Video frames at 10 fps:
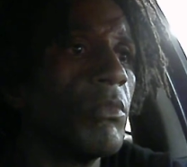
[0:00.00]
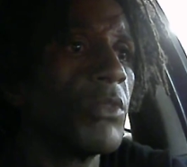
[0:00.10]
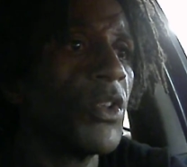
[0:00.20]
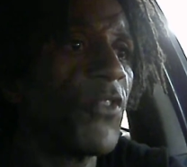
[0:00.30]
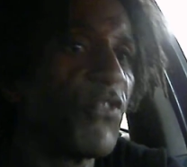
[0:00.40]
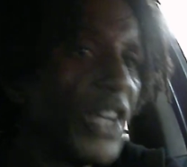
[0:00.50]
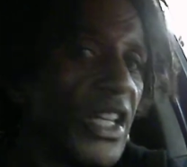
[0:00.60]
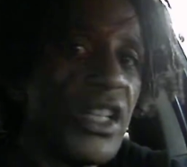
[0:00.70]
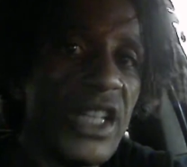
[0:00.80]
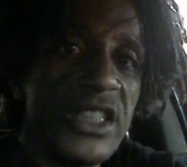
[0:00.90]

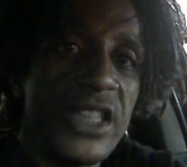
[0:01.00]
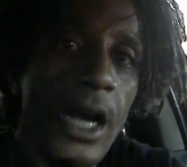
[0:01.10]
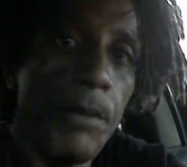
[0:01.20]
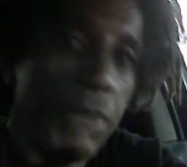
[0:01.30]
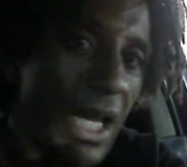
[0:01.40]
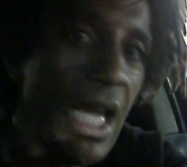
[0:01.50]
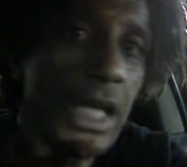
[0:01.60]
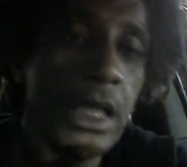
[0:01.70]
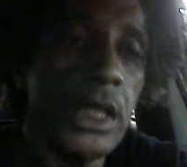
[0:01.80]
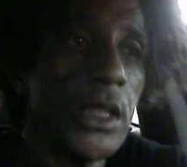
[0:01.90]
defending that y'all black
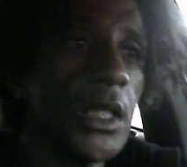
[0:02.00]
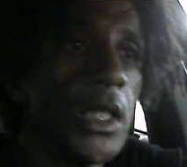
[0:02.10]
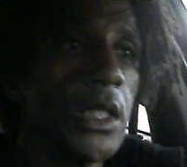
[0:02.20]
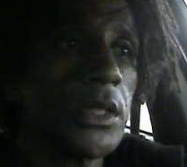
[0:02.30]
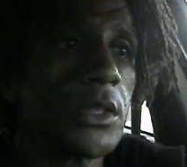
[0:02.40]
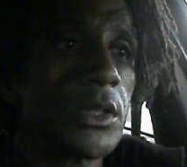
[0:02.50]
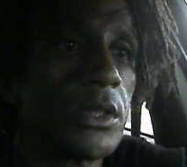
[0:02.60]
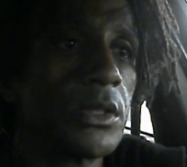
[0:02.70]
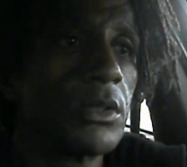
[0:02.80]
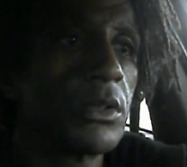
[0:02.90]
and
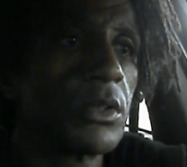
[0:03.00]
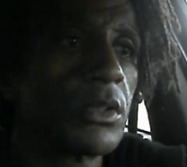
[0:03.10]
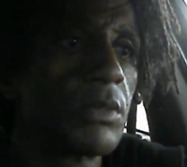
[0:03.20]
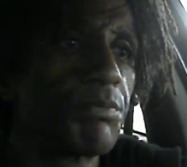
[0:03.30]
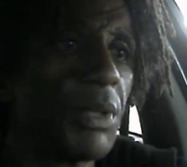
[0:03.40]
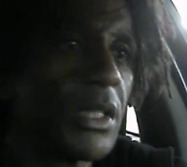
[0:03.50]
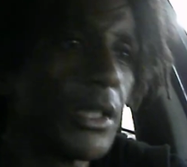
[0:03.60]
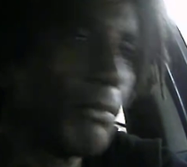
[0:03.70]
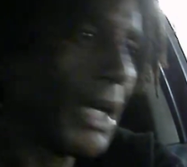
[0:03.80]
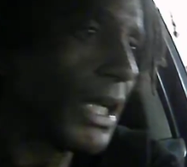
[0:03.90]
putting
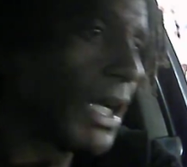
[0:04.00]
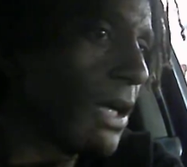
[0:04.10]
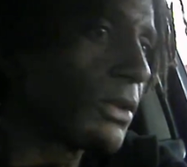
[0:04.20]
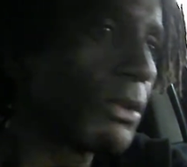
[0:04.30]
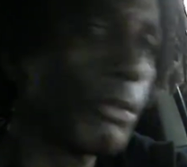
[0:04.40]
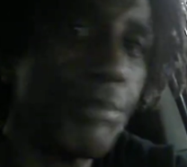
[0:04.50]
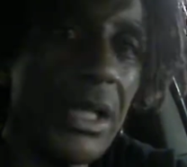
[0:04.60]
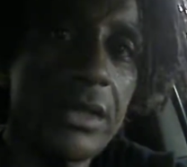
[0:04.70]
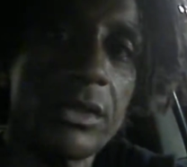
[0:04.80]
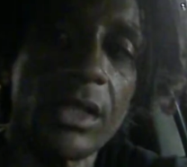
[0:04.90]
Kamala Harris on a
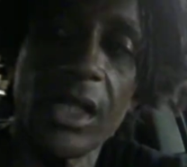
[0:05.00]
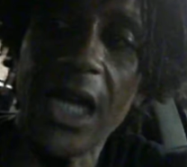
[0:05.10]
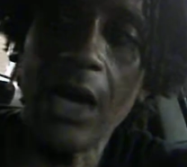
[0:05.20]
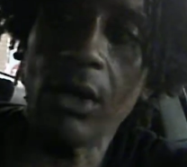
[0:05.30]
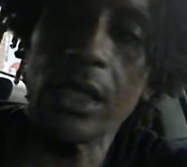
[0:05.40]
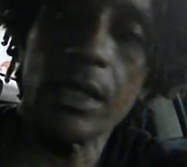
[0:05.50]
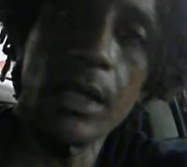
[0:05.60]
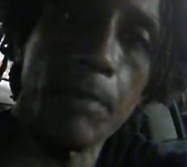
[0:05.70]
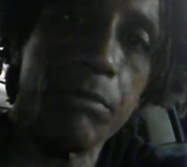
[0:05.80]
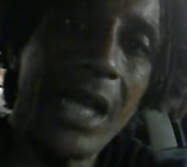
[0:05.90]
pedestal, allowing
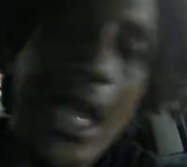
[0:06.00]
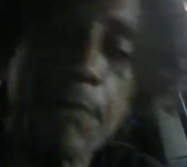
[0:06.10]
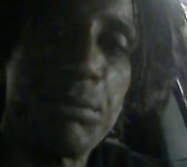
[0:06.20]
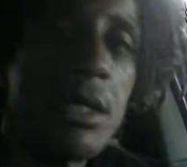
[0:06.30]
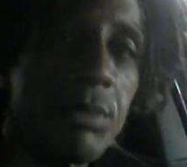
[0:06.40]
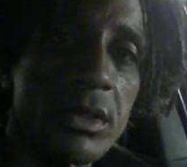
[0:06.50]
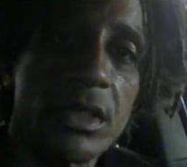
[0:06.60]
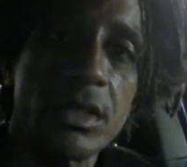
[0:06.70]
uh, black people to